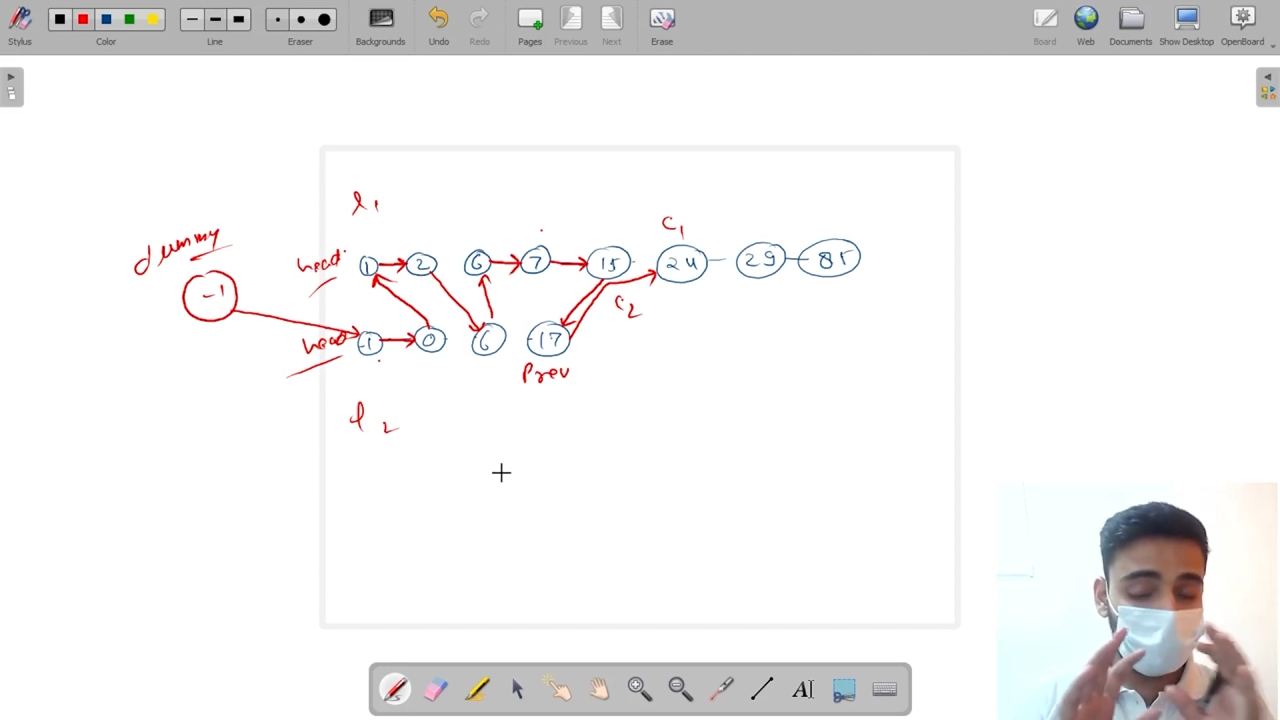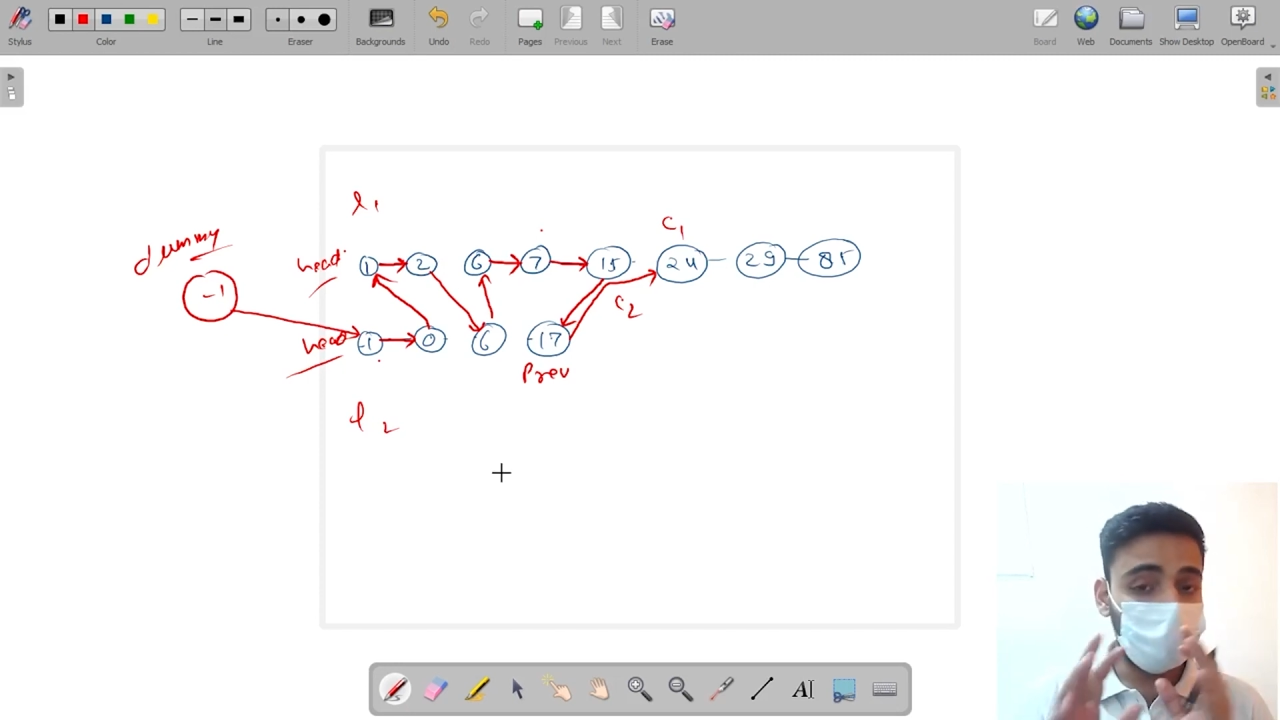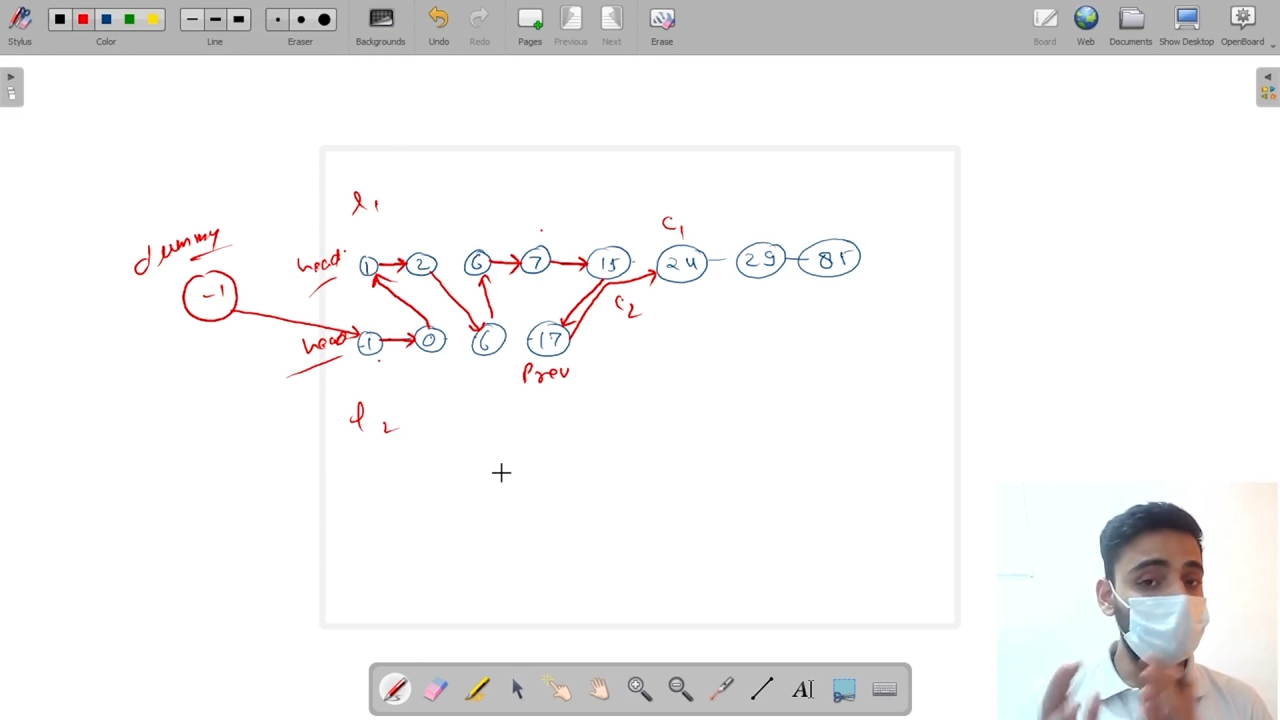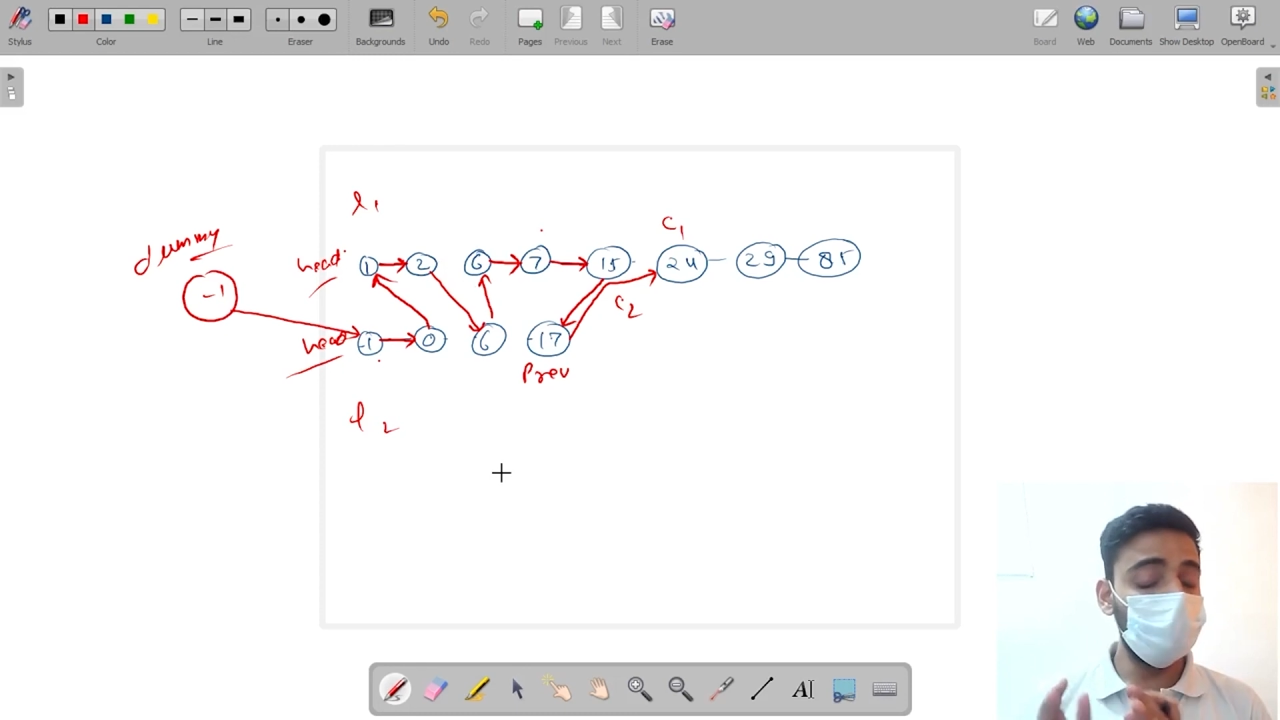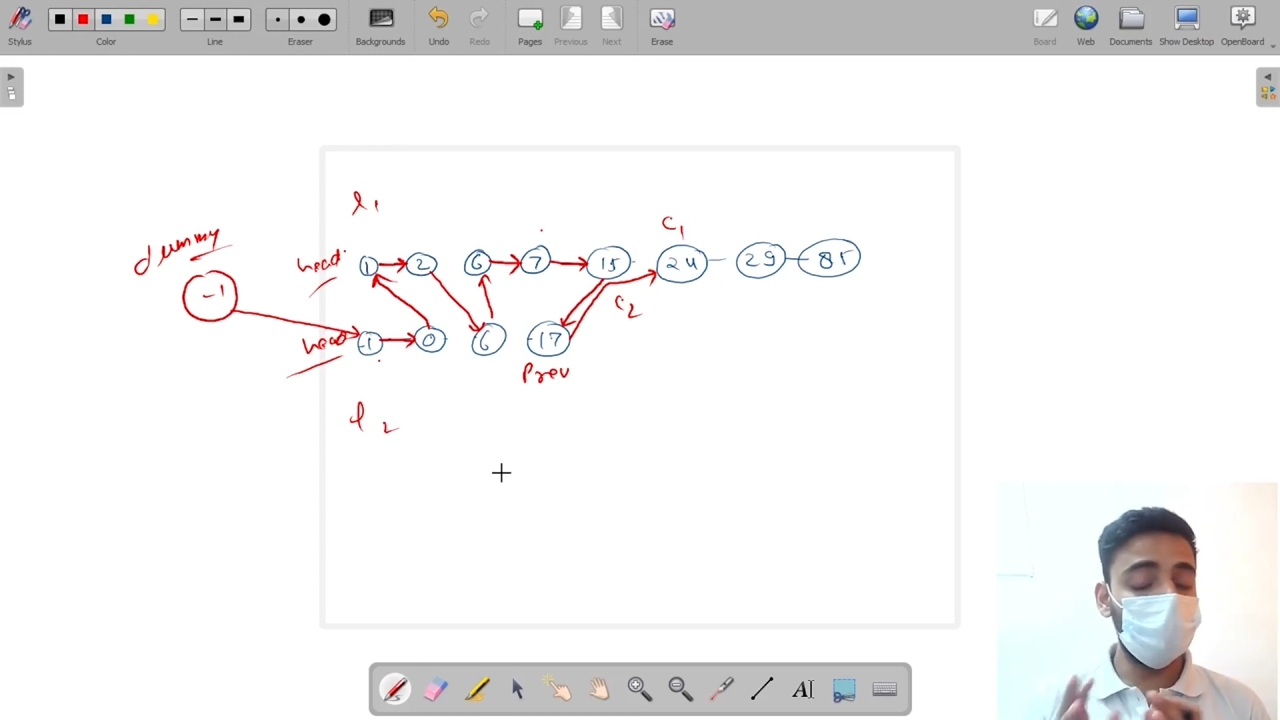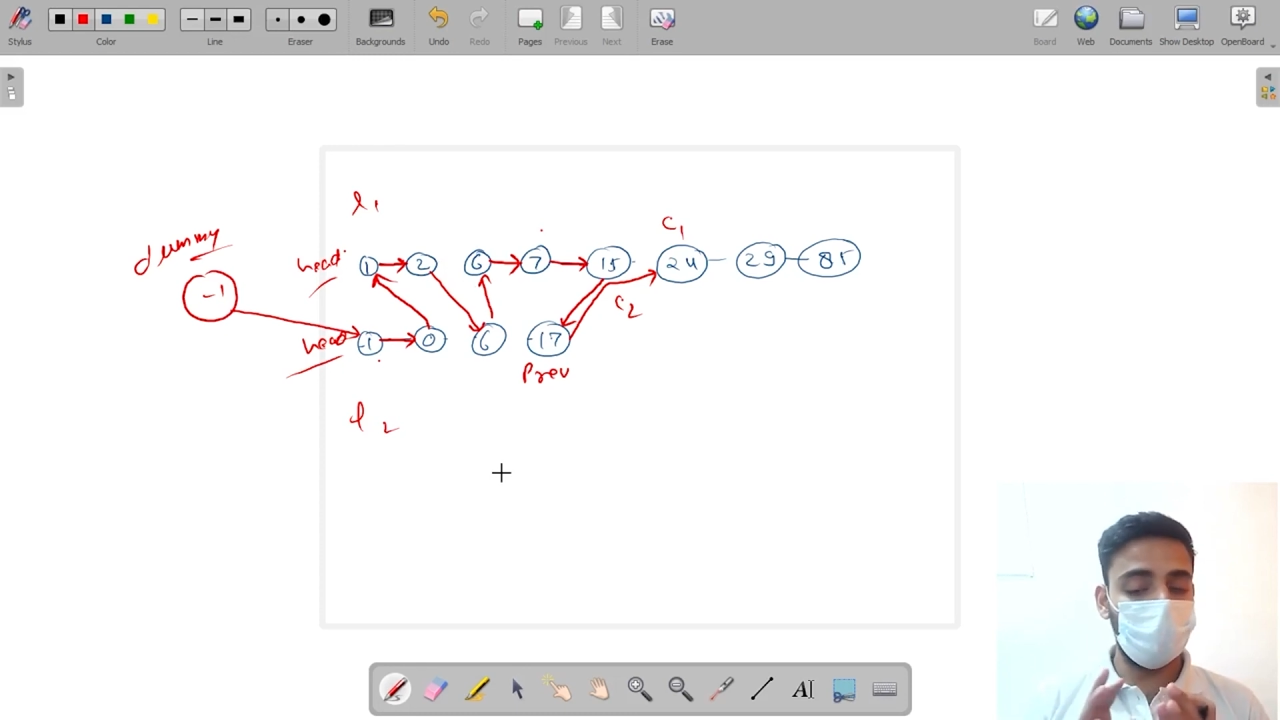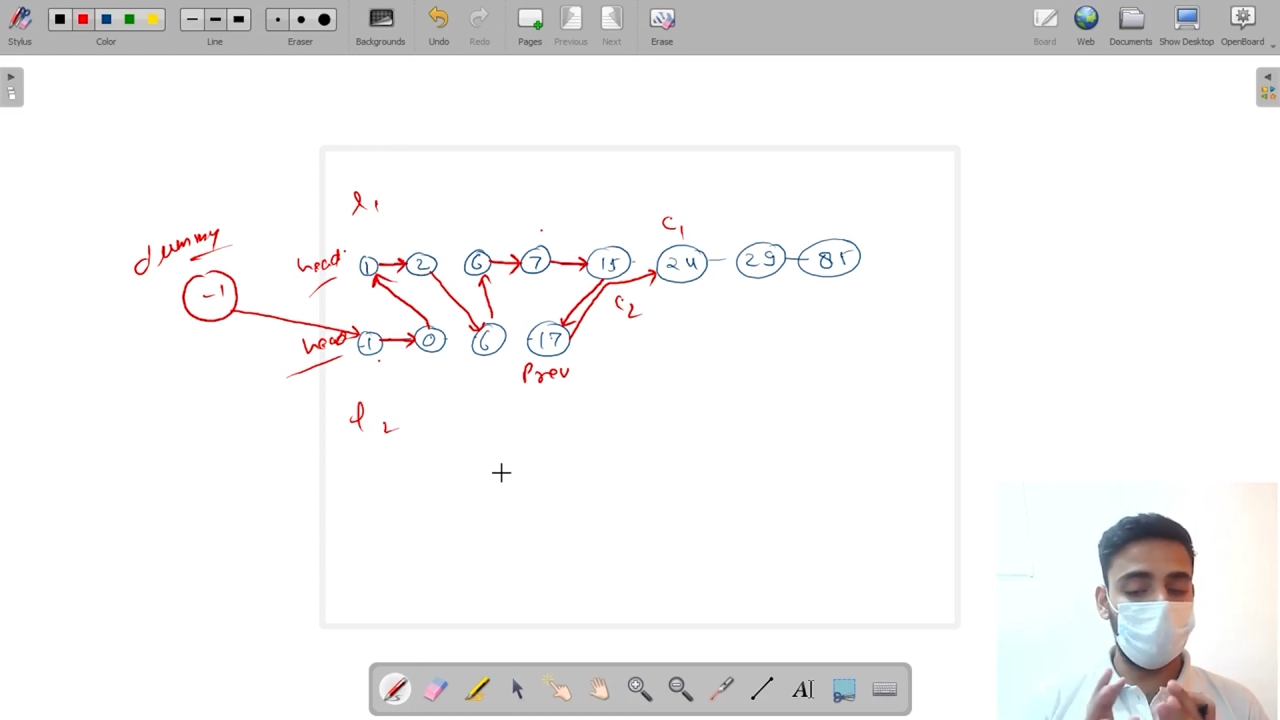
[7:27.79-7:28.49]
two